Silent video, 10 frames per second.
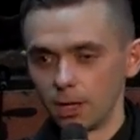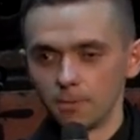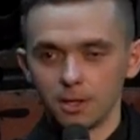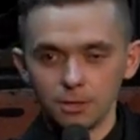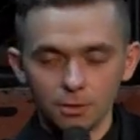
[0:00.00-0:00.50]

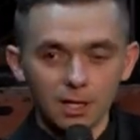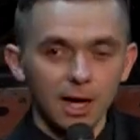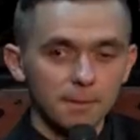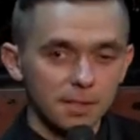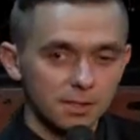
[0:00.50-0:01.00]
But you and
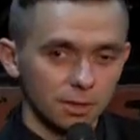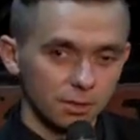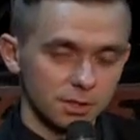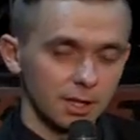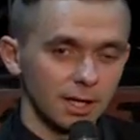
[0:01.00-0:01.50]
I must
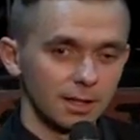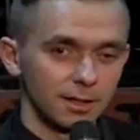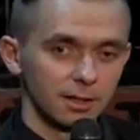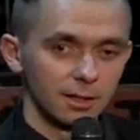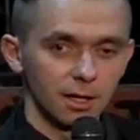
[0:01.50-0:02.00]
understand
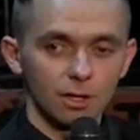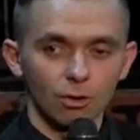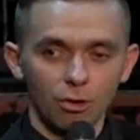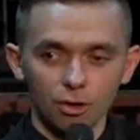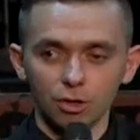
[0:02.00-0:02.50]
in
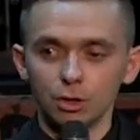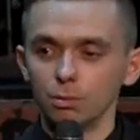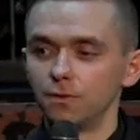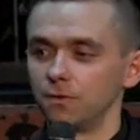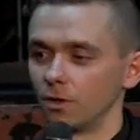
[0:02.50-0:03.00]
order to
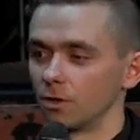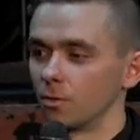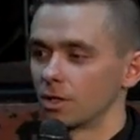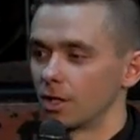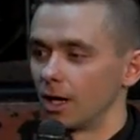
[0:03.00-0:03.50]
move further
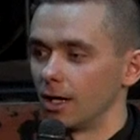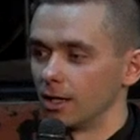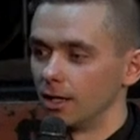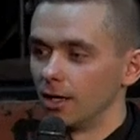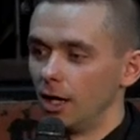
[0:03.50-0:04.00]
with God,
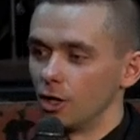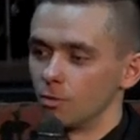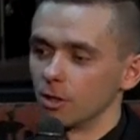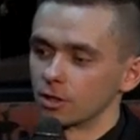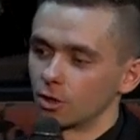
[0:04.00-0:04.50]
you
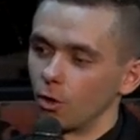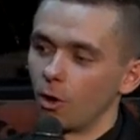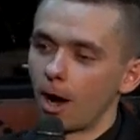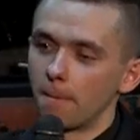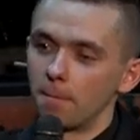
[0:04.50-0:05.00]
must go
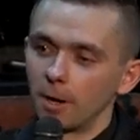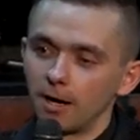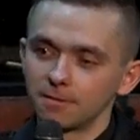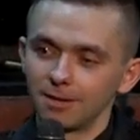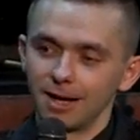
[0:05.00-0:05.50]

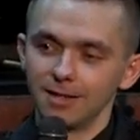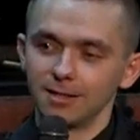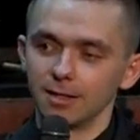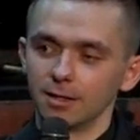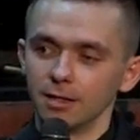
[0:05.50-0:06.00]
above
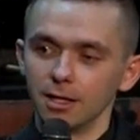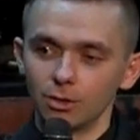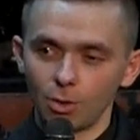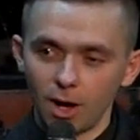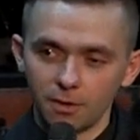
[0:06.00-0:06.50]
tithing
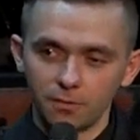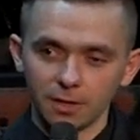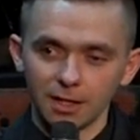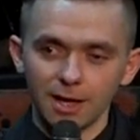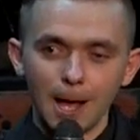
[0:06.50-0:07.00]
into
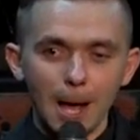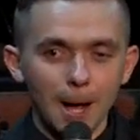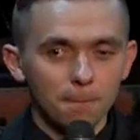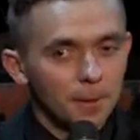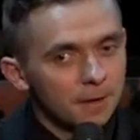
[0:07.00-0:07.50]
offering
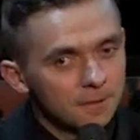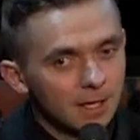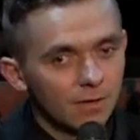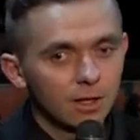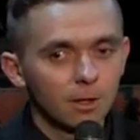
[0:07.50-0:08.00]
above
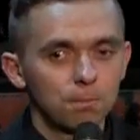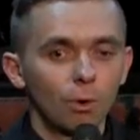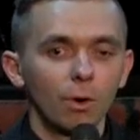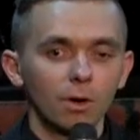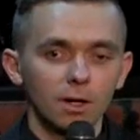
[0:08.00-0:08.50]
giving the
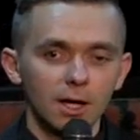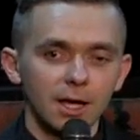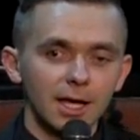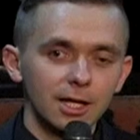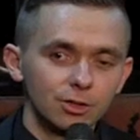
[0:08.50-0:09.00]
poor
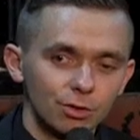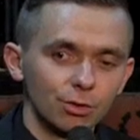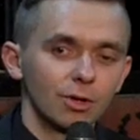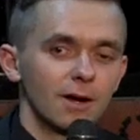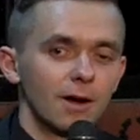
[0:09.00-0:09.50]
into